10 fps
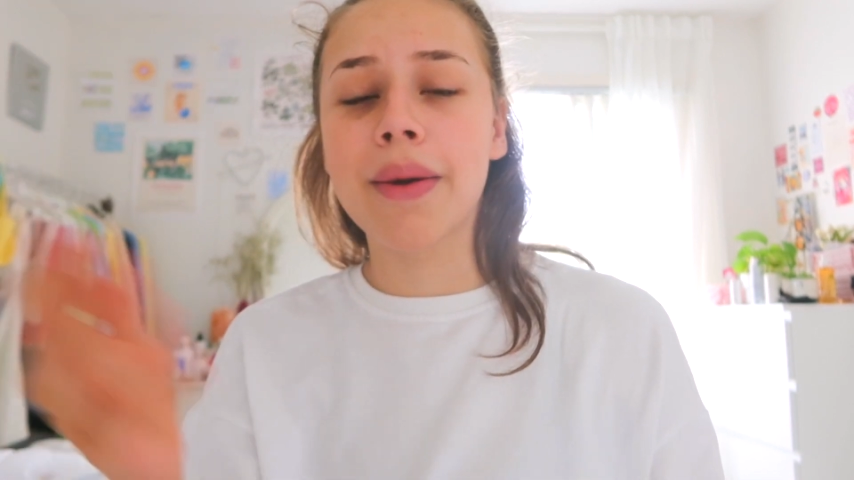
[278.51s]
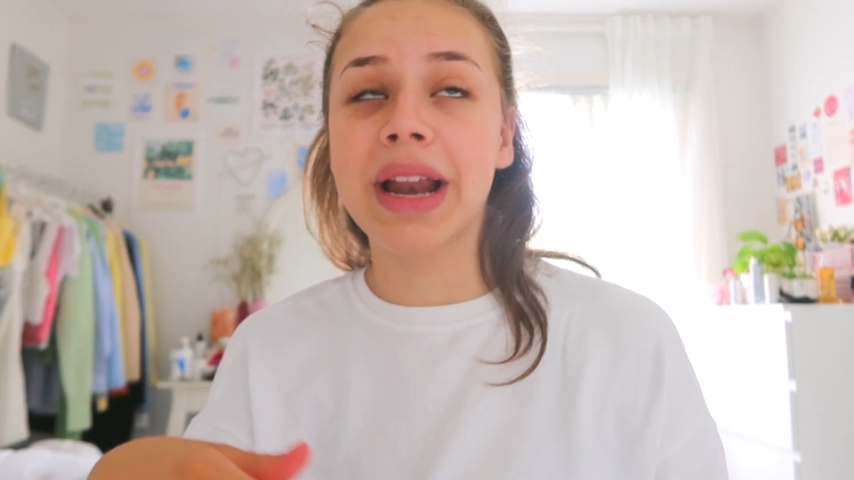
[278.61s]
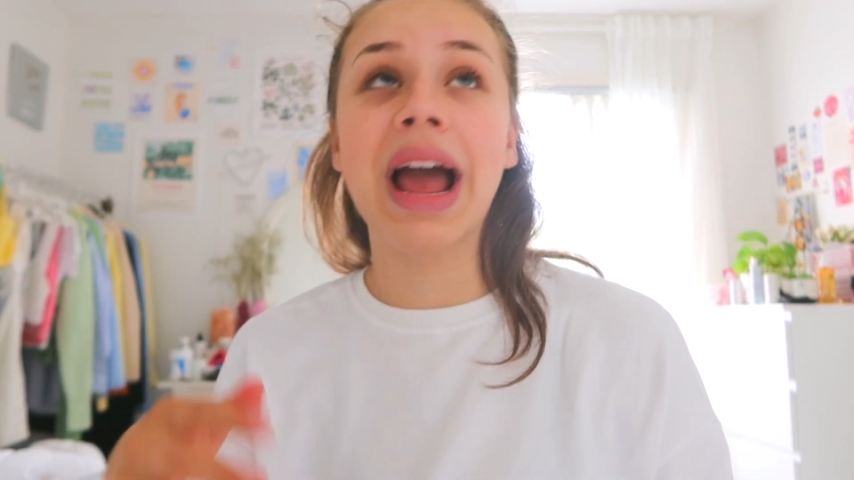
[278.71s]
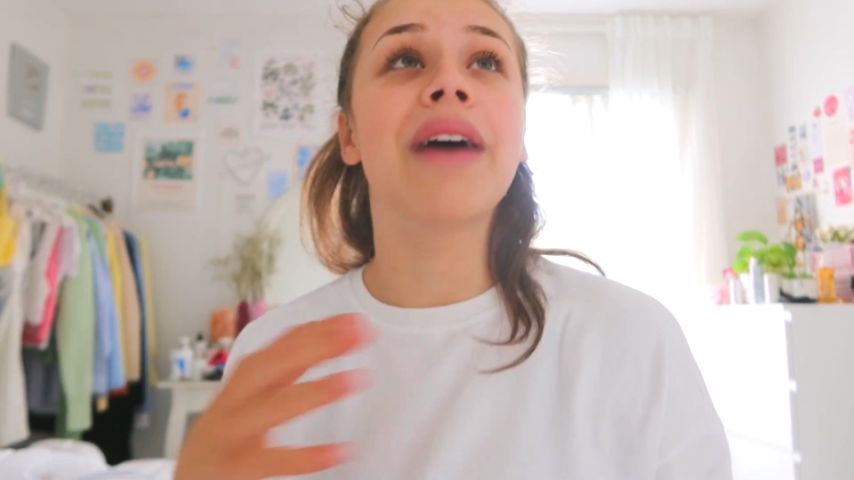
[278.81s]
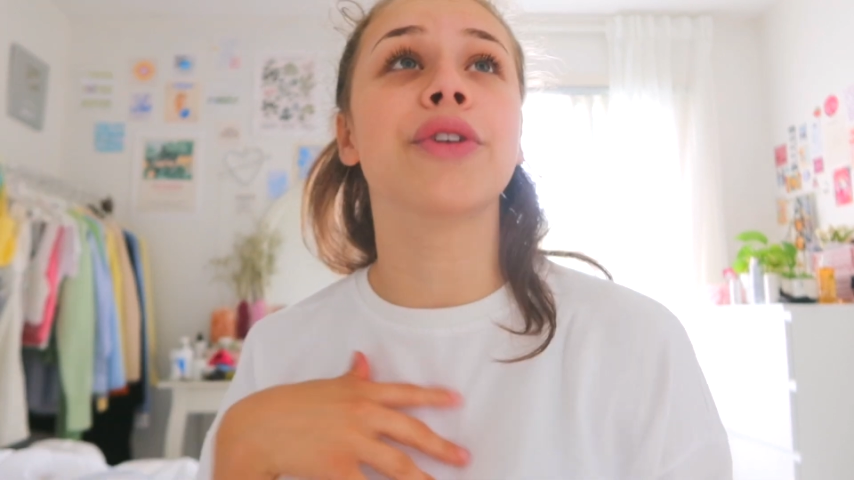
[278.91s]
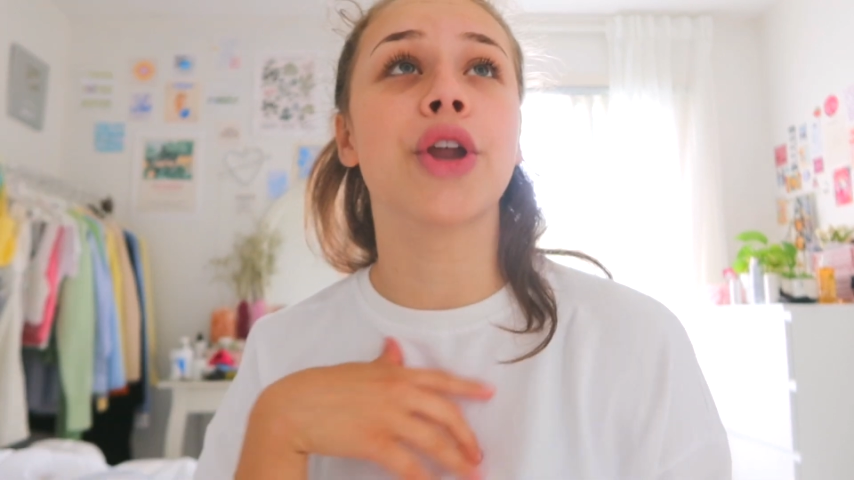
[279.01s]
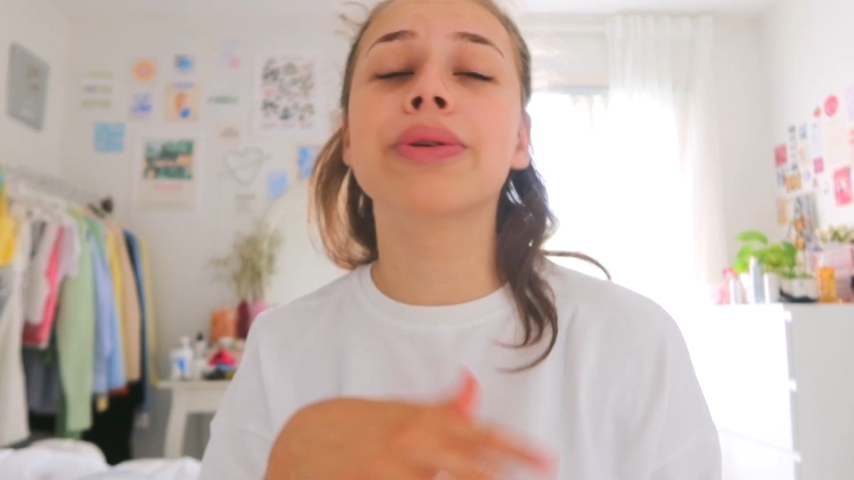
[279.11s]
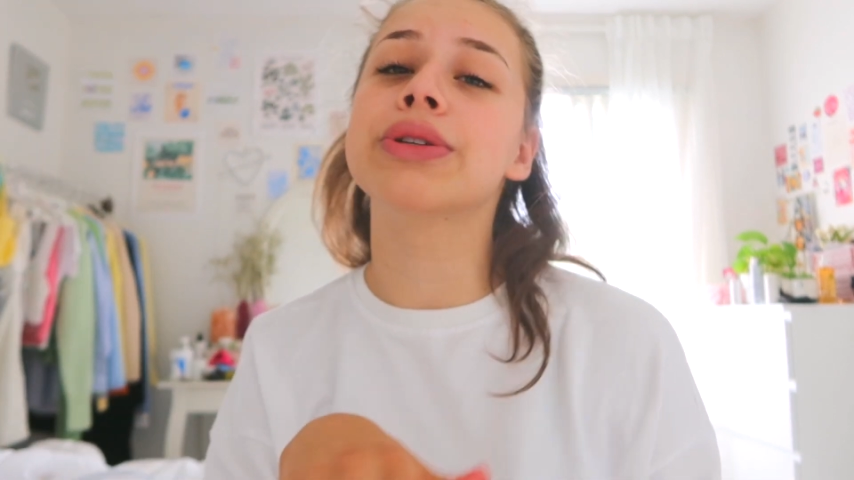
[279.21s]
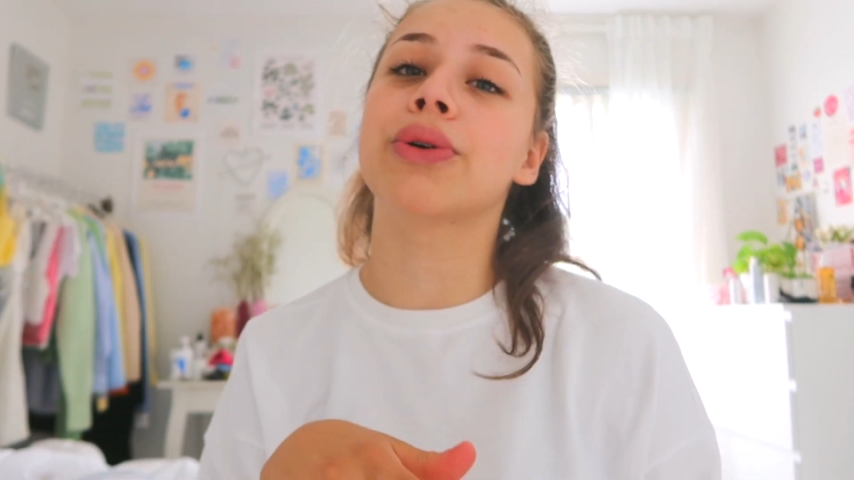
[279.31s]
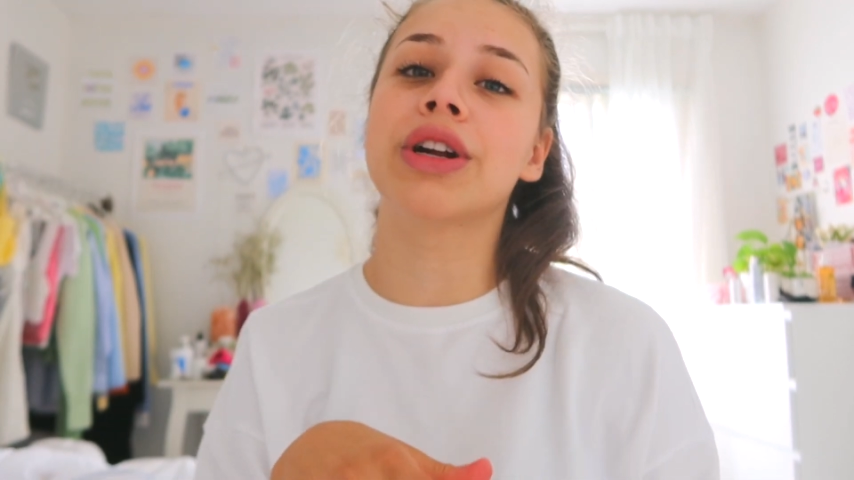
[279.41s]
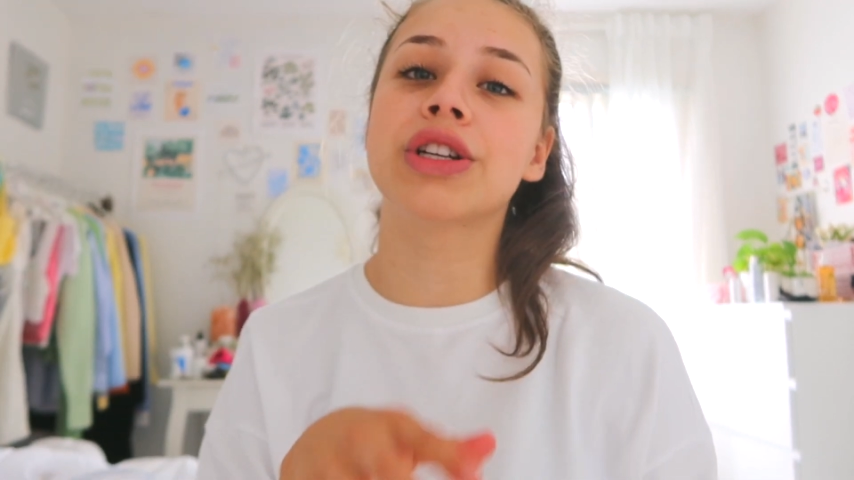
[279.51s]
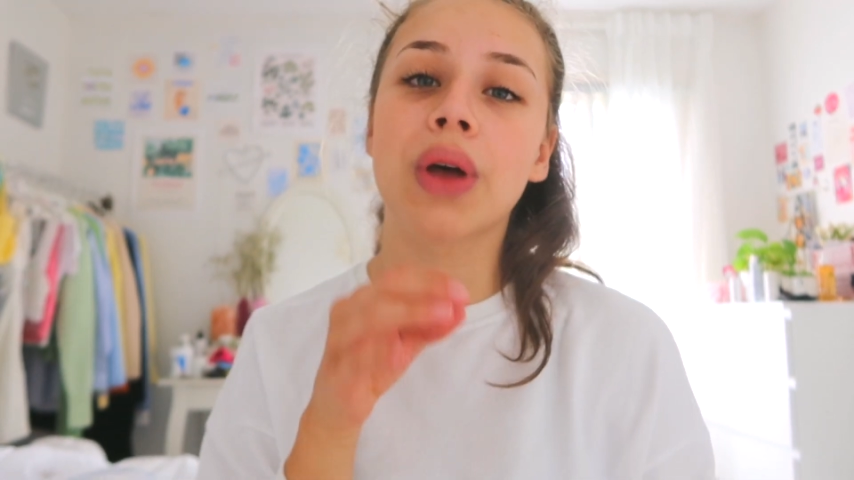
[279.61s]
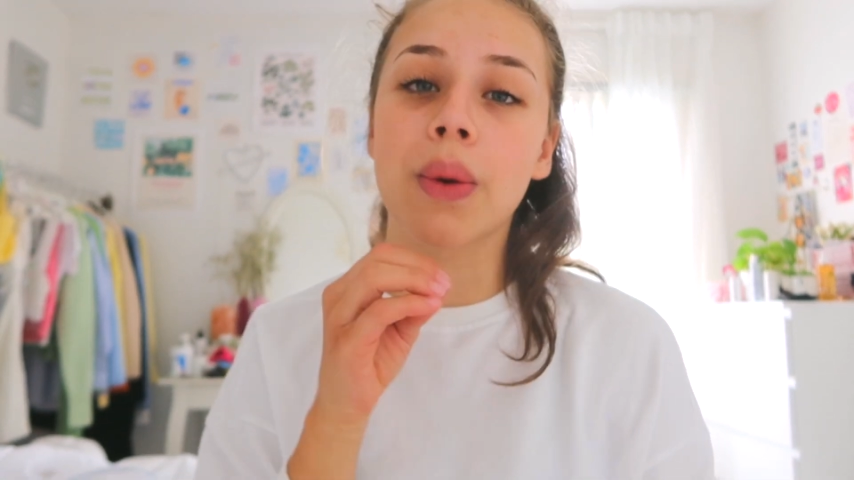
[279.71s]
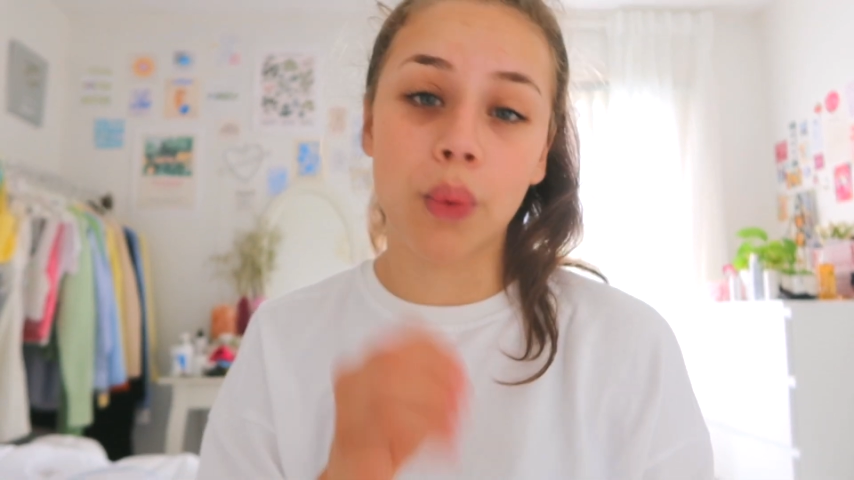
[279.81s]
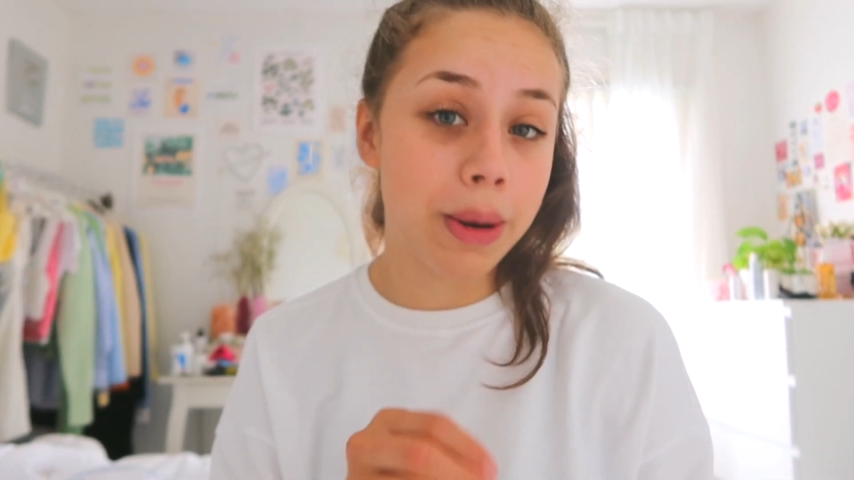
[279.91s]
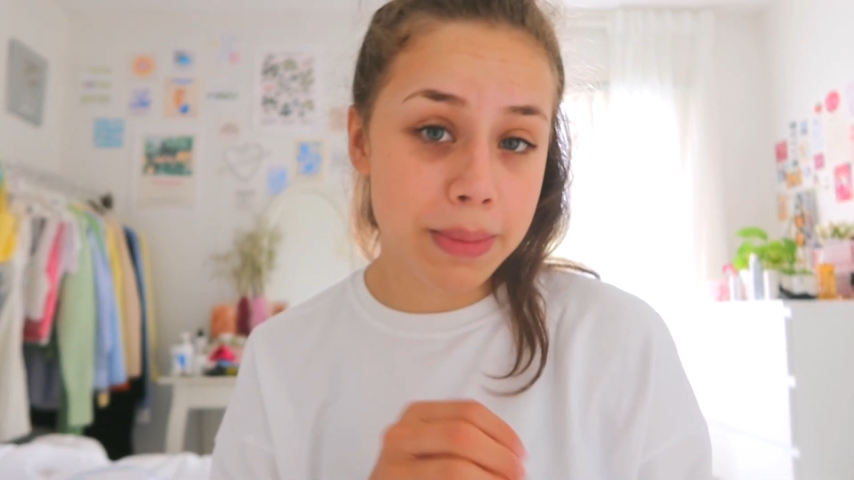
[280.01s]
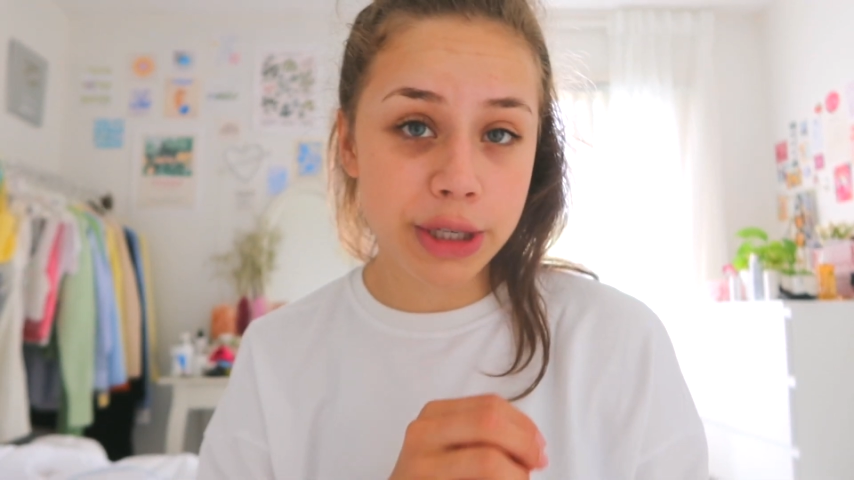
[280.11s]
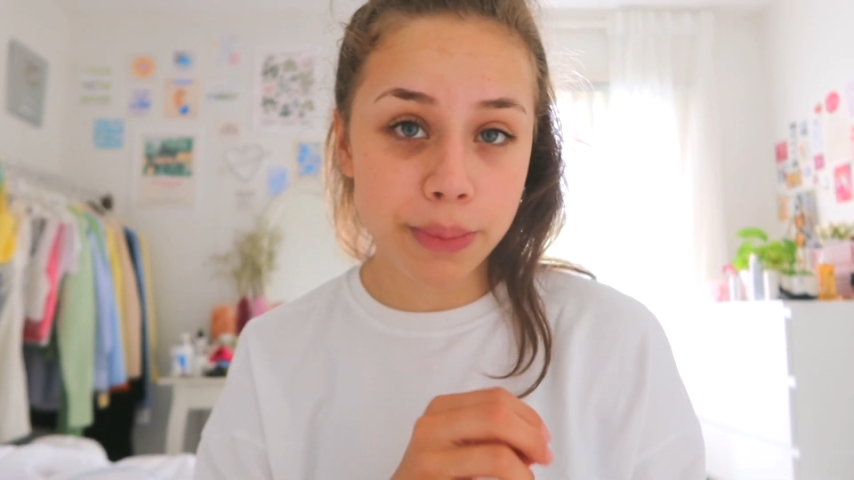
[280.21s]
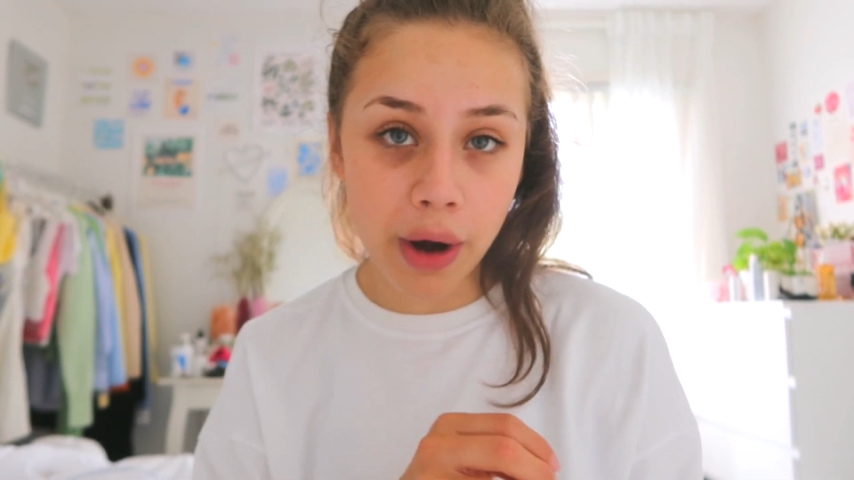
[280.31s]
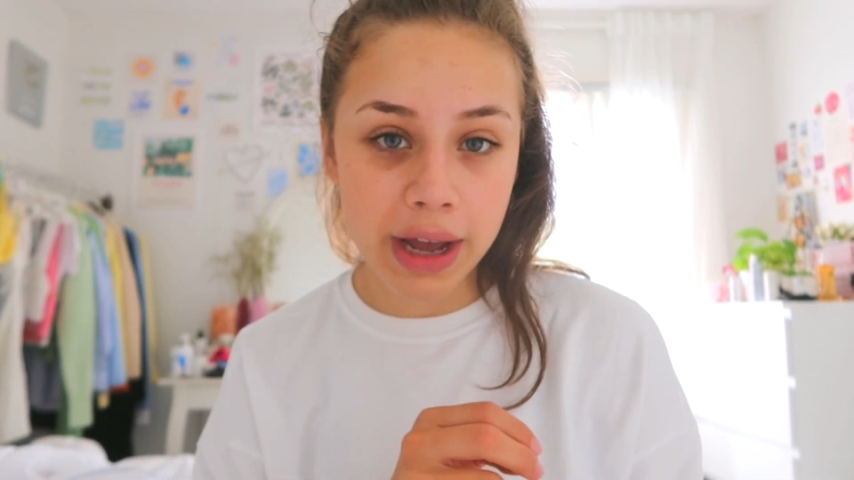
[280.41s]
I mean, I have no storage, so I wouldn't be
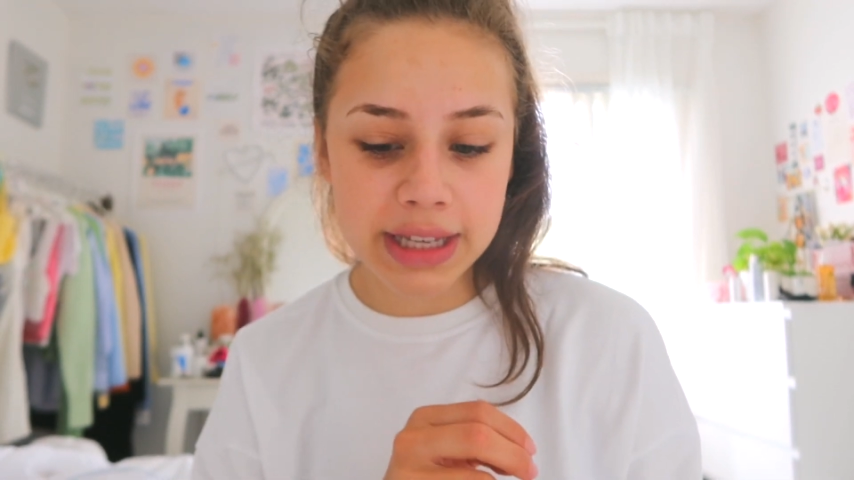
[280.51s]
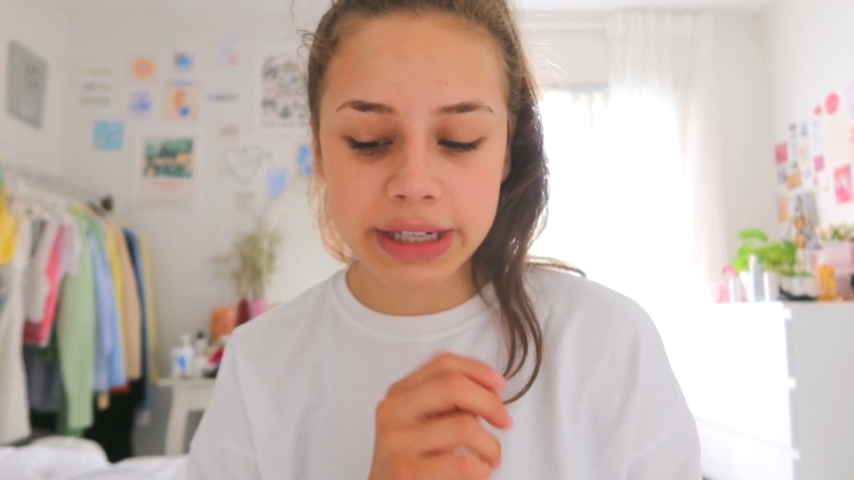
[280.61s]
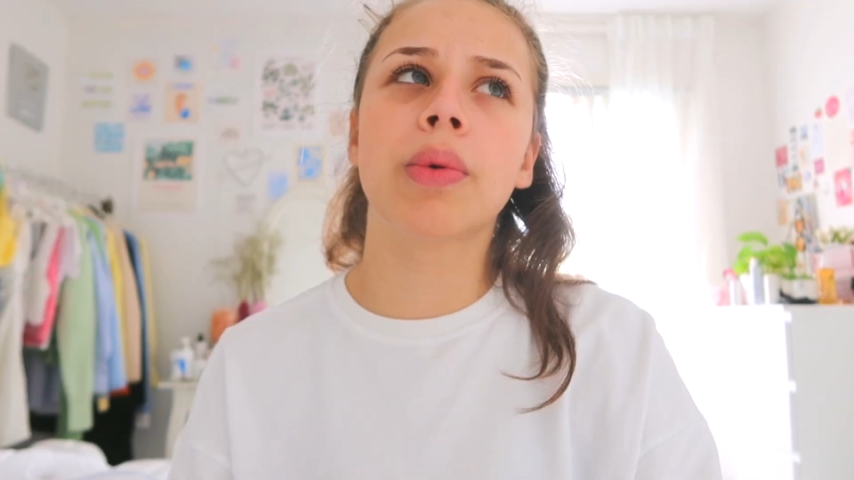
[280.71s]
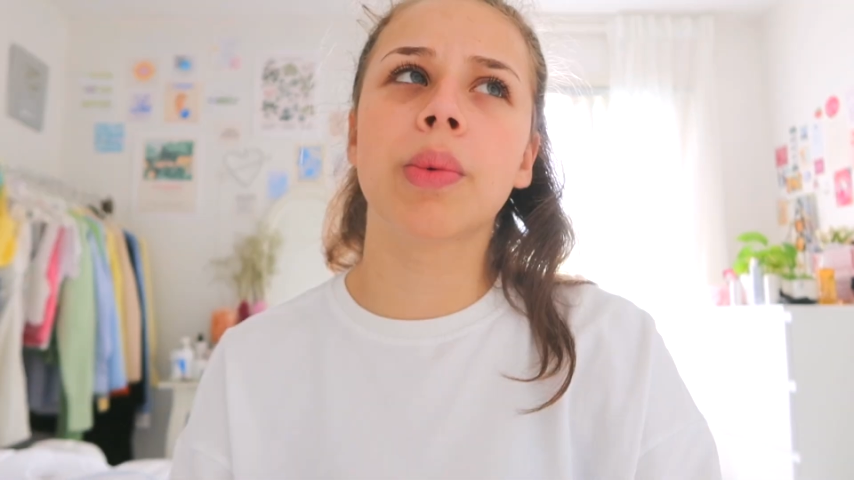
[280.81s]
surprised.